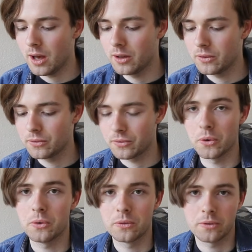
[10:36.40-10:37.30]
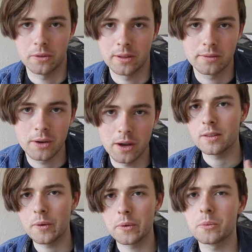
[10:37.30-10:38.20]
through these videos.
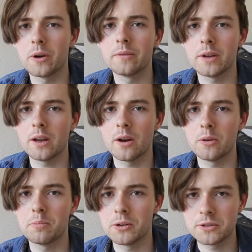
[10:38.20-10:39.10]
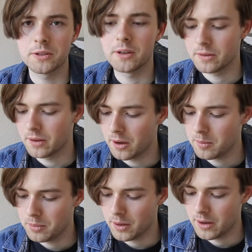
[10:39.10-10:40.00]
There was one video pushed to the
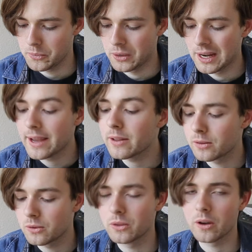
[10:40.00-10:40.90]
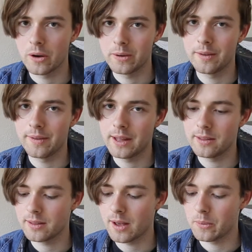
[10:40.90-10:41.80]
top related to the current
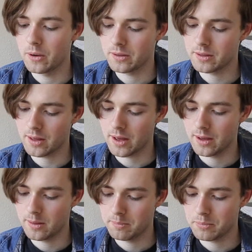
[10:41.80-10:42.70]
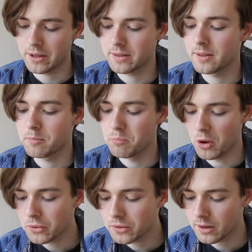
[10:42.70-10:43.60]
events that was present in
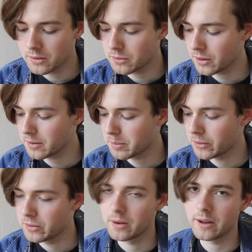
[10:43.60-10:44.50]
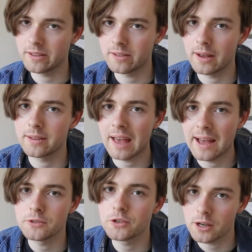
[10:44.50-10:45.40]
both countries, both the United States
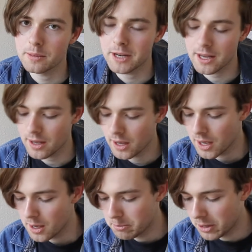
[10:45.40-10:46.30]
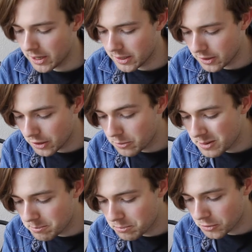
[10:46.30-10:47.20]
and Germany, by
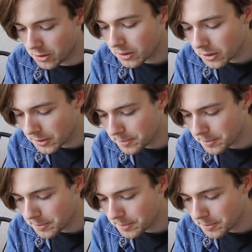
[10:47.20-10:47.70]
Naomi Brooke, where